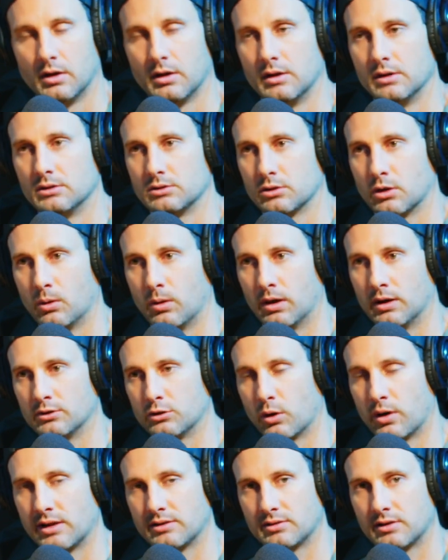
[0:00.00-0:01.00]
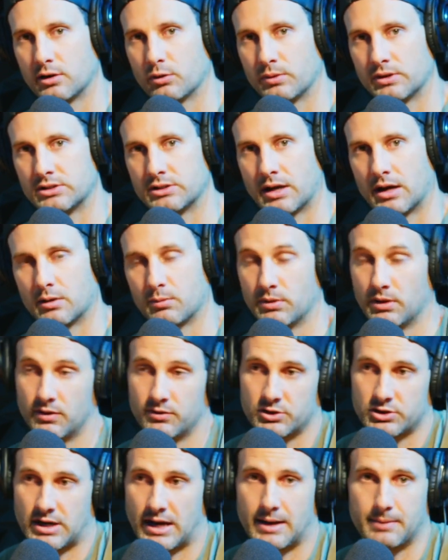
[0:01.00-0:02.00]
So don't hesitate to reach out. We'd love to
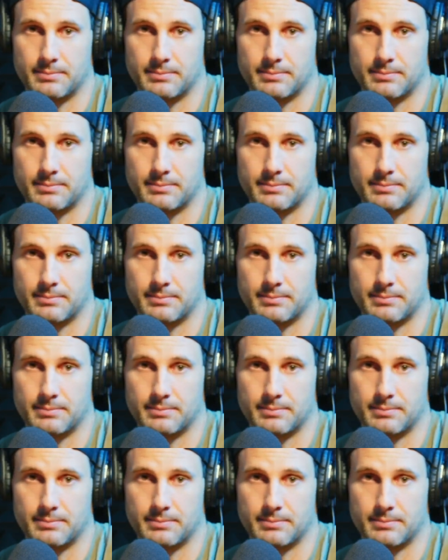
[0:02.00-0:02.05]
chat.